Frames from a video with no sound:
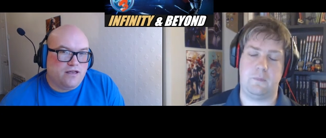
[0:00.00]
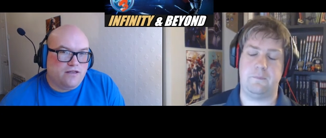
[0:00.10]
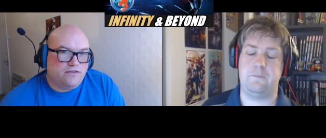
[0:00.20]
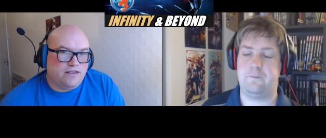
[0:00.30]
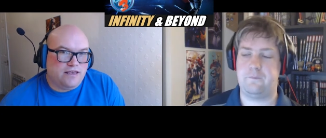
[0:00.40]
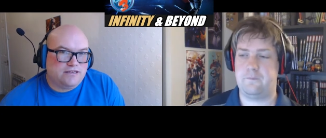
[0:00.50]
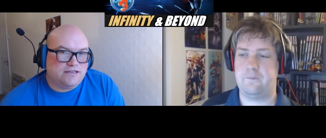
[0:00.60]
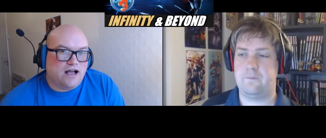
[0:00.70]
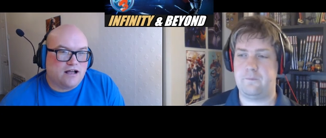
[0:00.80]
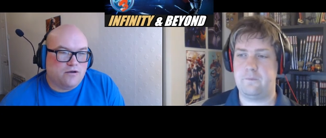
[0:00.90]
Speaker 1: the
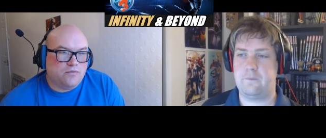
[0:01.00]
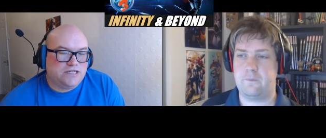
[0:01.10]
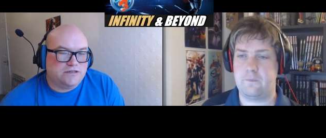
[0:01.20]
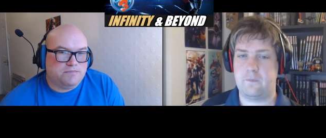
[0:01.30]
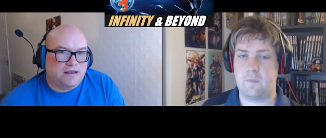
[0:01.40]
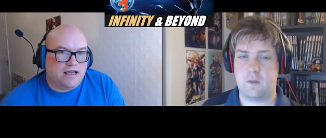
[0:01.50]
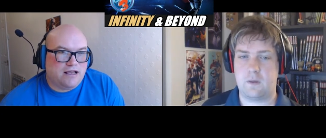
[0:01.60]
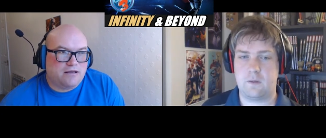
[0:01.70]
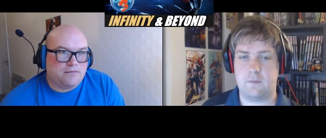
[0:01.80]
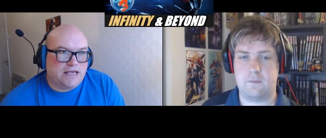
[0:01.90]
saga, which is a bit like
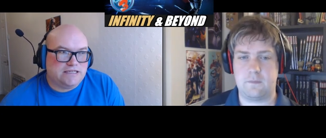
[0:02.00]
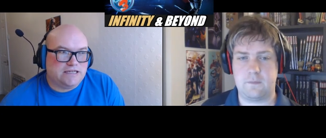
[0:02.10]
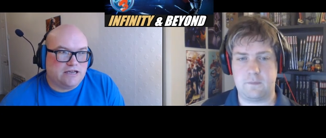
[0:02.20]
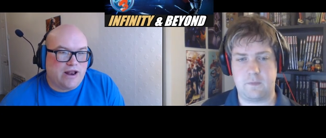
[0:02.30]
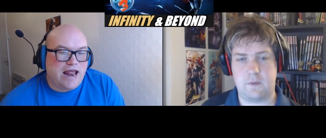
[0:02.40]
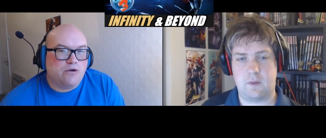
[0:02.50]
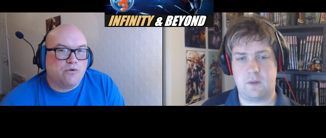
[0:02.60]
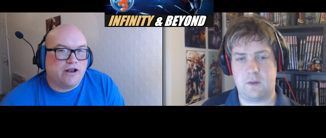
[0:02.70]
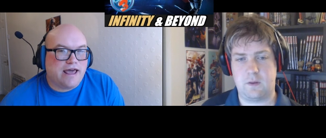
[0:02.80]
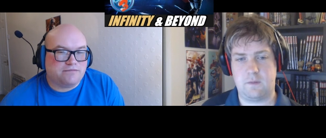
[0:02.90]
basically going anyone
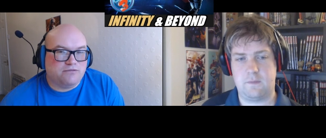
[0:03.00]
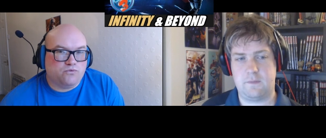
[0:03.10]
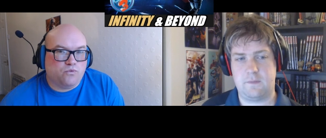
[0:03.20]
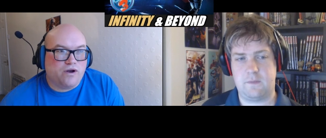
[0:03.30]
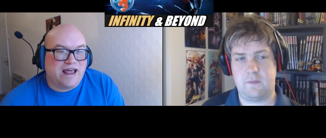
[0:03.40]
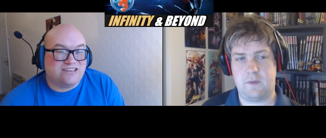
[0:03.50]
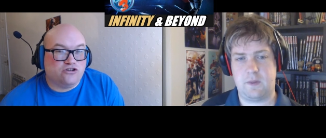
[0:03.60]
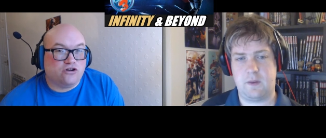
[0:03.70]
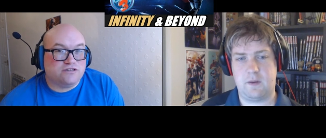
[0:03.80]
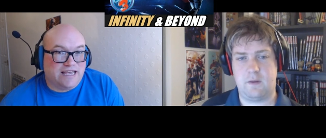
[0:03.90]
on Xbox One has
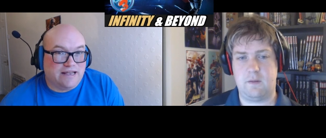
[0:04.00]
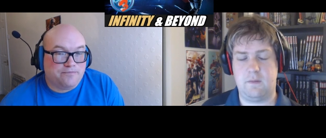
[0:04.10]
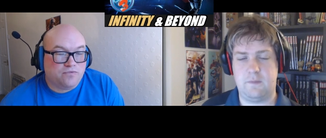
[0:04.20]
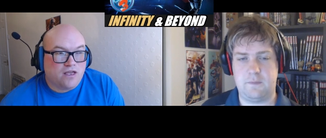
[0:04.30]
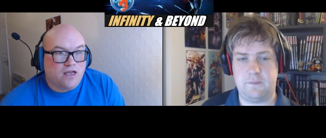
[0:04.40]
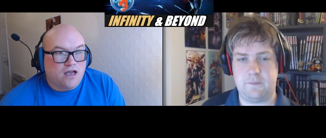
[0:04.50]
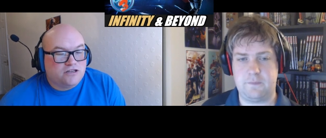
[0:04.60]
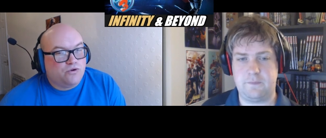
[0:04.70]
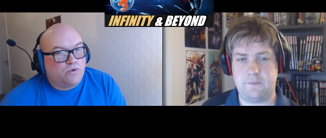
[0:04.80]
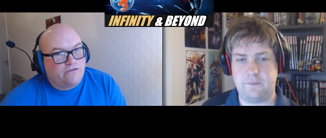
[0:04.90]
got it.
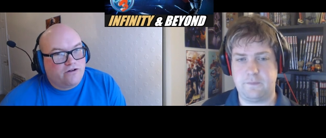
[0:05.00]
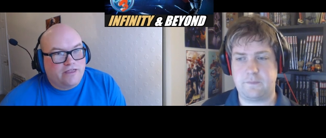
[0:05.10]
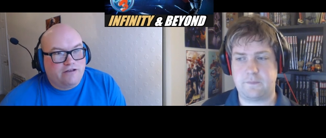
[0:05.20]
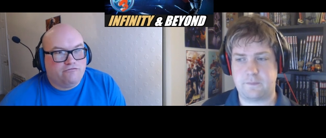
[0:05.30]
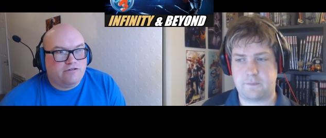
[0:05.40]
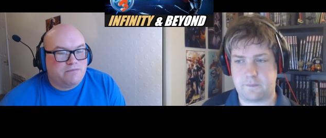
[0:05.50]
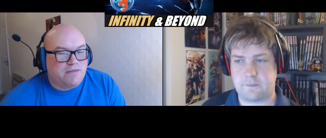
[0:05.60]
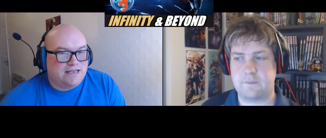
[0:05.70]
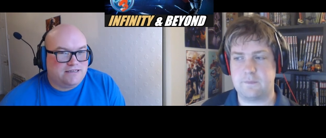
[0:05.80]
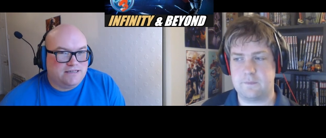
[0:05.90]
So whether or not they've
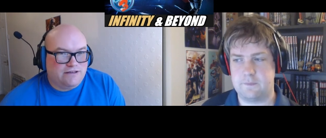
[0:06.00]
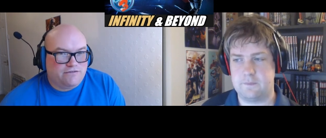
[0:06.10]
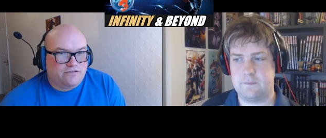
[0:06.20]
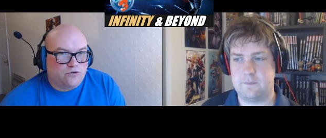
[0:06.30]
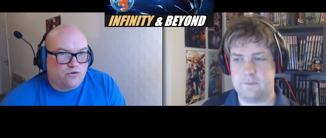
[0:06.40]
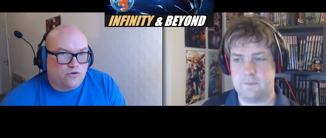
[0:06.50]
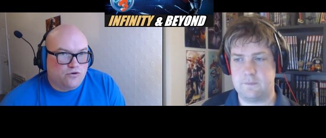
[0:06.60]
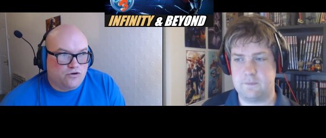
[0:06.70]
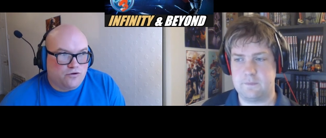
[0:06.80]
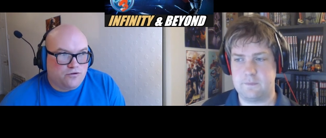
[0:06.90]
remastered it
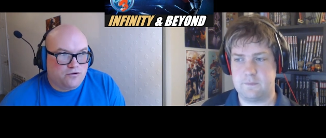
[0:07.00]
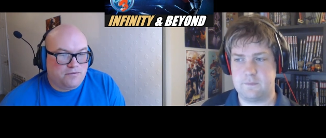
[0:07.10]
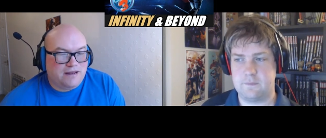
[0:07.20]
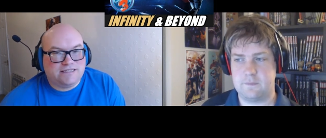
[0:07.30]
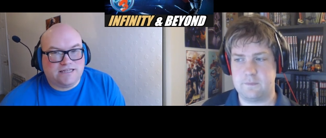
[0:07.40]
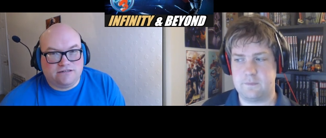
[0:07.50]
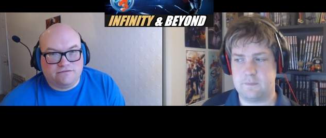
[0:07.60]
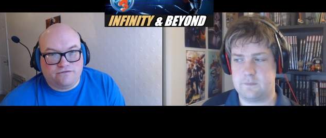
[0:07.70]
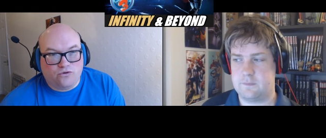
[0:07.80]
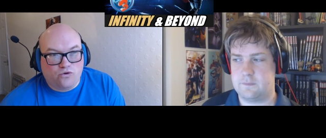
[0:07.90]
for PlayStation
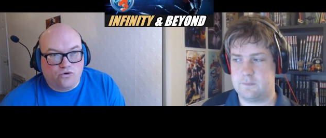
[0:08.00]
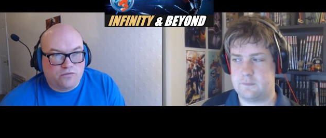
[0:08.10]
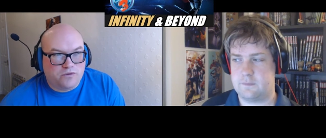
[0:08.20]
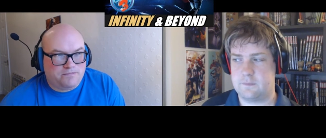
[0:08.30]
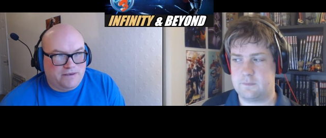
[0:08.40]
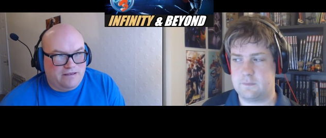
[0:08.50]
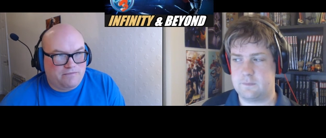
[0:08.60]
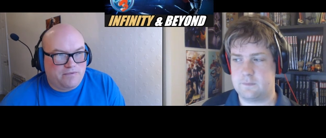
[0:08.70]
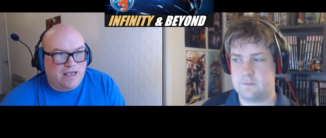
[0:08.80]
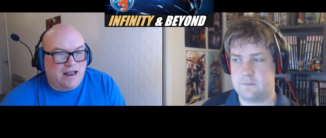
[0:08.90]
four would be a
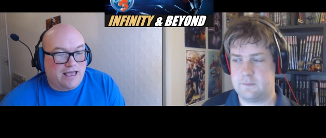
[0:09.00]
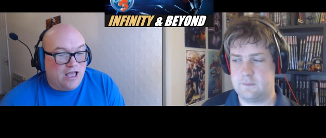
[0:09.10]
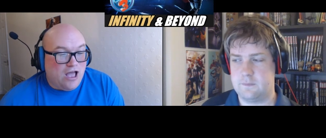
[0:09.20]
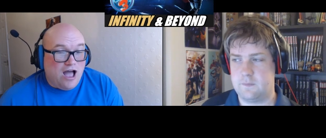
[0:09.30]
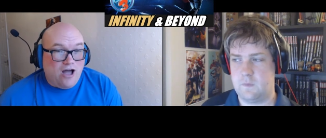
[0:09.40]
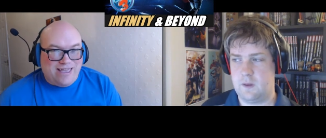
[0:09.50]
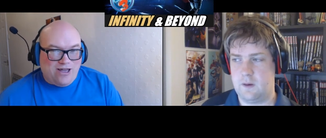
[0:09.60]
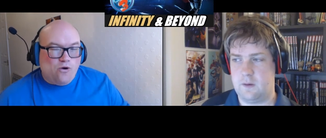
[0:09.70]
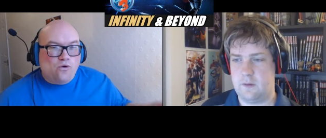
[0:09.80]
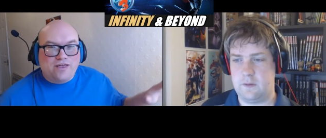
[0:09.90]
bit like, okay,
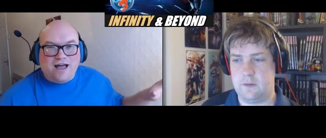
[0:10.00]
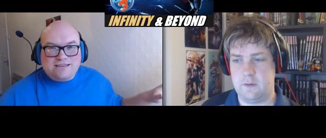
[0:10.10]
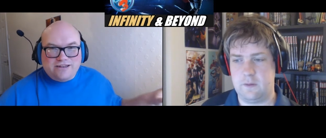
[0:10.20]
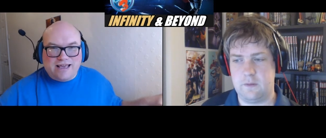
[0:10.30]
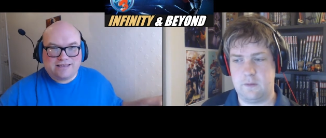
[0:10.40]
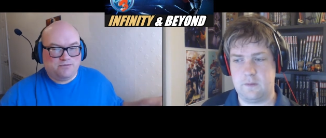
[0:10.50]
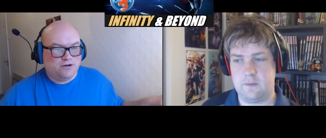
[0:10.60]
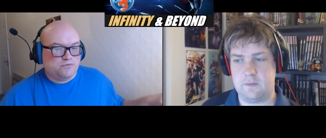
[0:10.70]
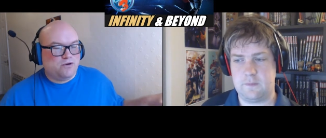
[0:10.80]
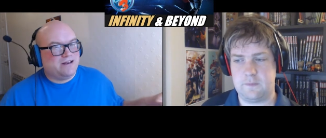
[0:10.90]
all the guys on Xbox
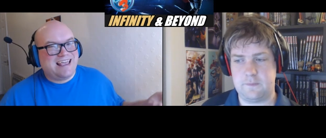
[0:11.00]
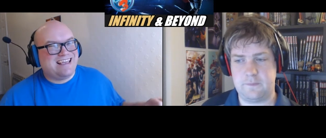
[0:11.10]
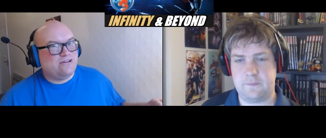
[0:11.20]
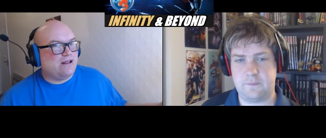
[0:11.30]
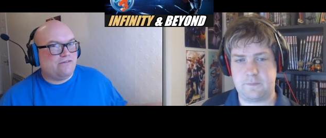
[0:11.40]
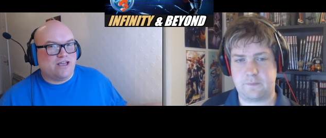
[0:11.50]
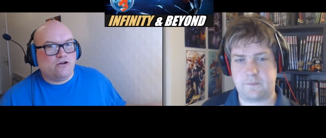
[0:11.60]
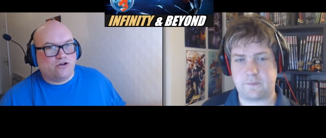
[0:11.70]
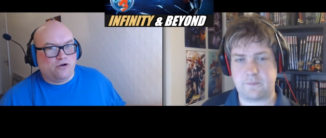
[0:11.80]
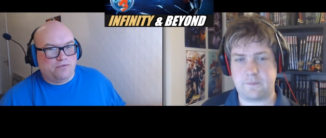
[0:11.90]
One, they can all have the old
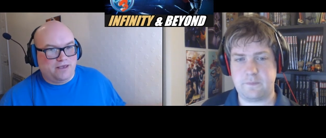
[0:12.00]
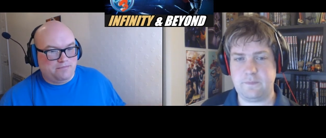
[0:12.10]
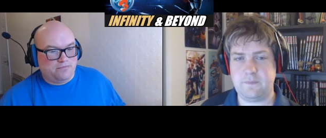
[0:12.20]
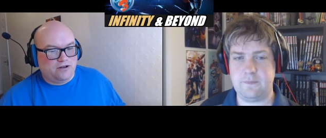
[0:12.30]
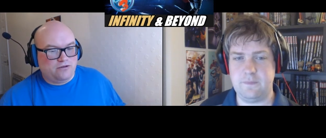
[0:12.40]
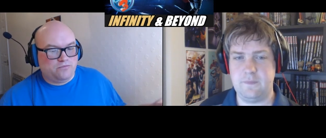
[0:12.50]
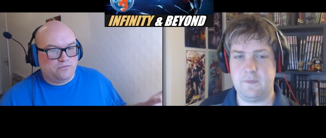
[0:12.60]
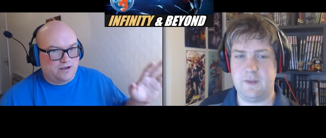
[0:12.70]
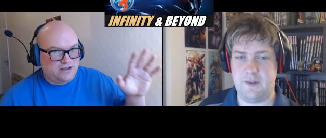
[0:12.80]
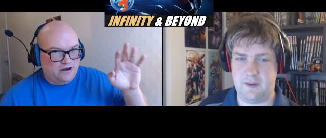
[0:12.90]
copy, but we're
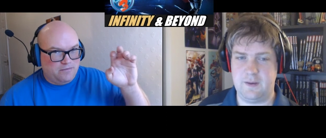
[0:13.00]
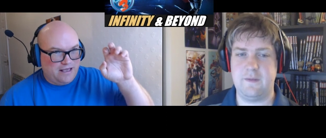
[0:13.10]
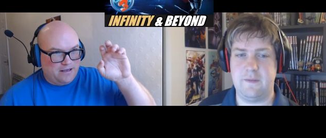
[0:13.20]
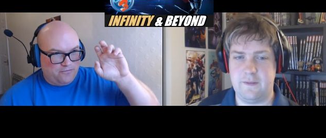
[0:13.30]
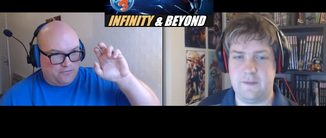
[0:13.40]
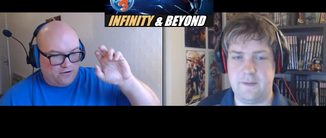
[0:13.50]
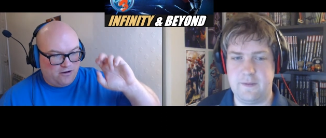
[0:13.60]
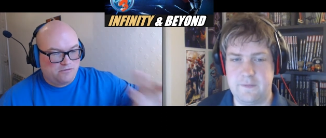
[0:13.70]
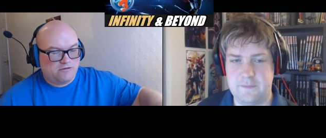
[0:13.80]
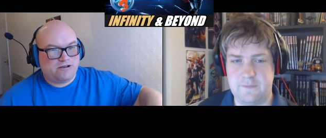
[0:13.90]
going to make a
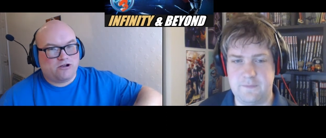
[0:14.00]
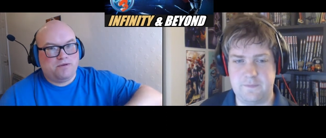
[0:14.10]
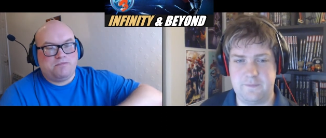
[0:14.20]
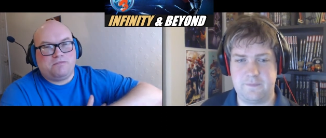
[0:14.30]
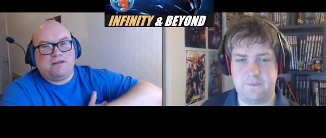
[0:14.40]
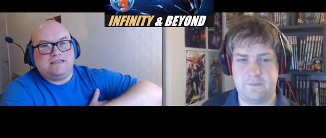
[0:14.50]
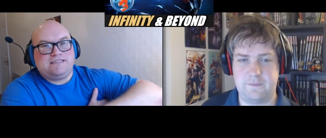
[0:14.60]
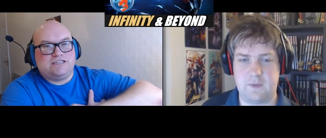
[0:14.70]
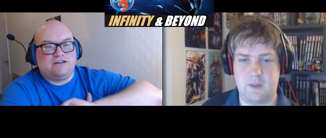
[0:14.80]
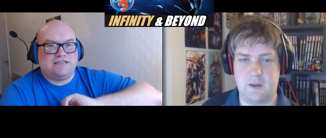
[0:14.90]
primary copy, but PlayStation
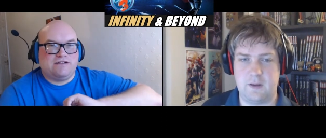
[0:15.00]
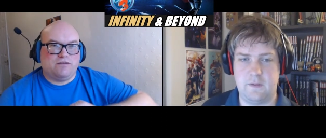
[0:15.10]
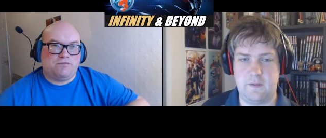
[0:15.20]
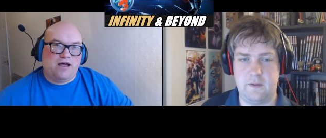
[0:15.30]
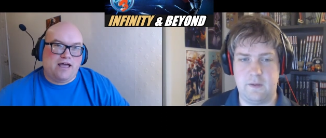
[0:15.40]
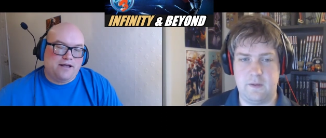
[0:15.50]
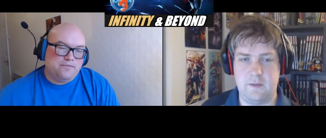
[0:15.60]
owners have to buy it.